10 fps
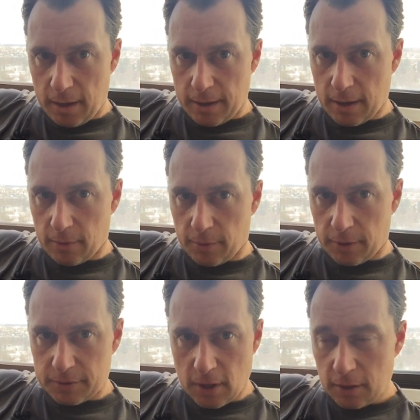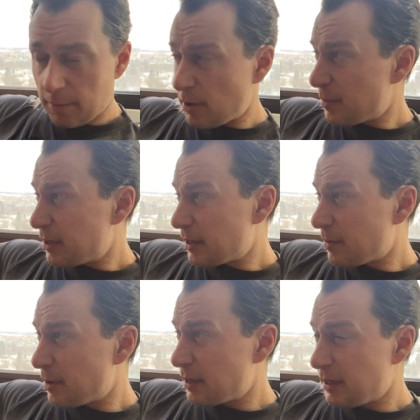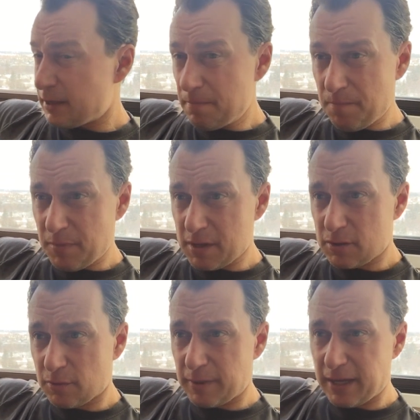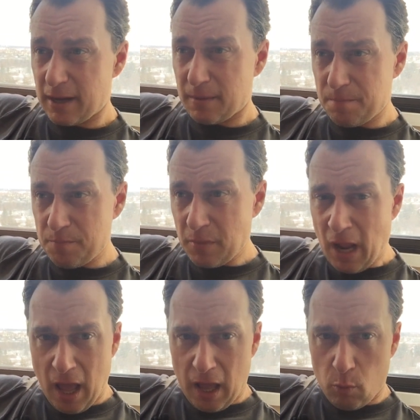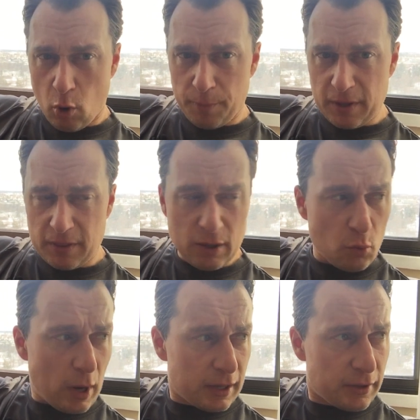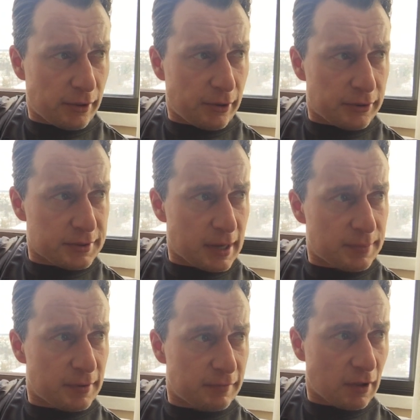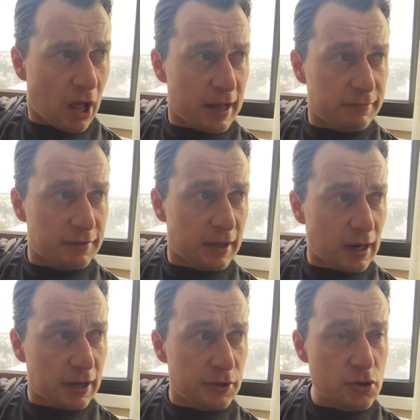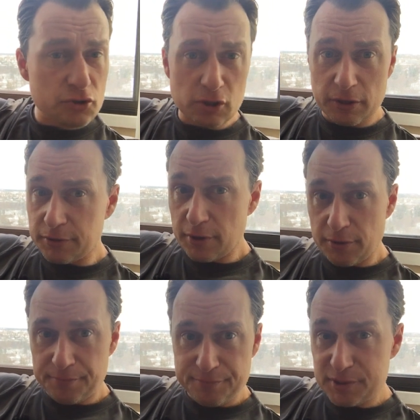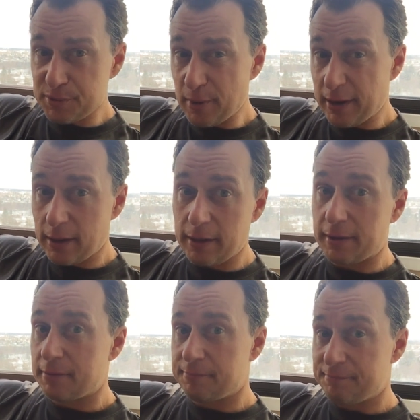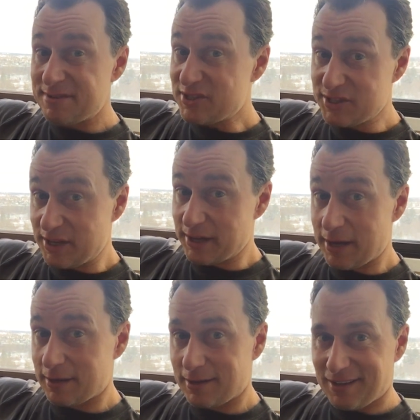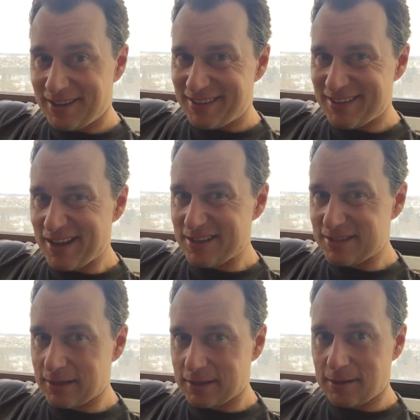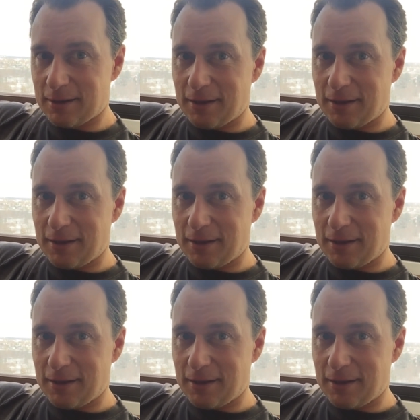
Yeah, we're going to talk about money. Come on in. This will be it won't be the regular type of live that I usually do. Smiling, singing, dancing.